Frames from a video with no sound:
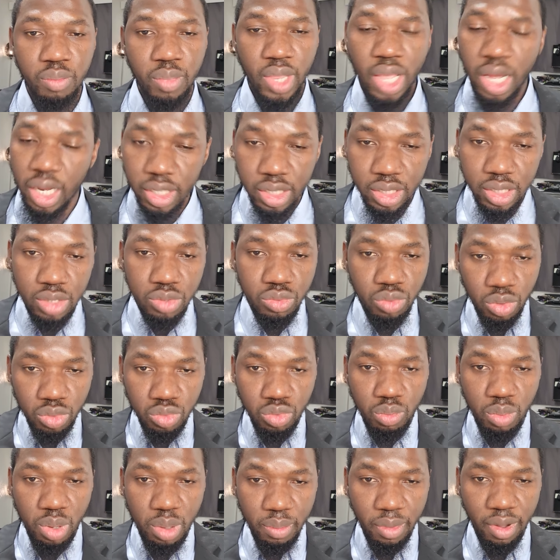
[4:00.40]
And this is what
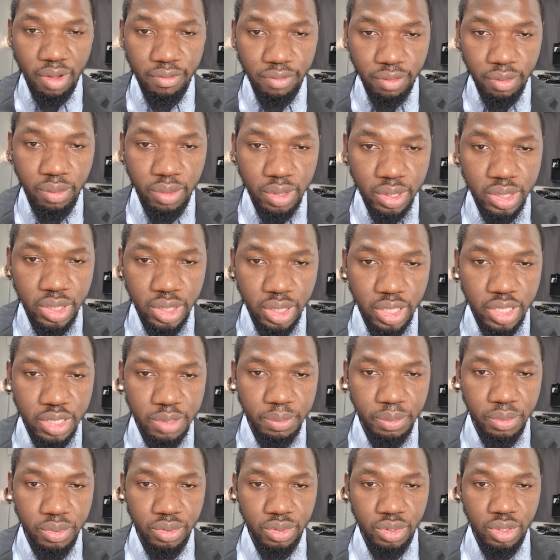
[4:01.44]
we mean by frequency
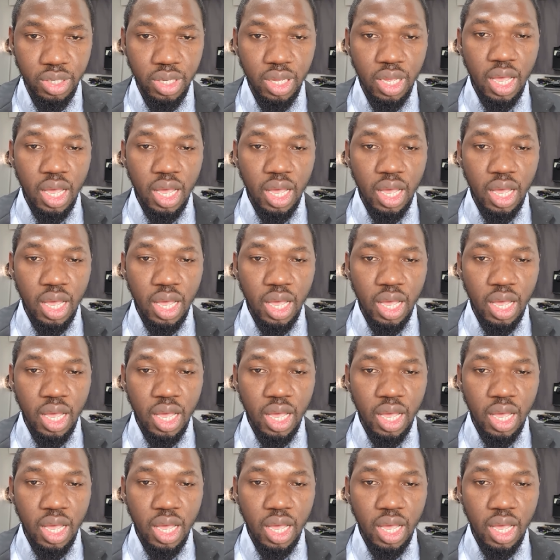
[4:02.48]
response.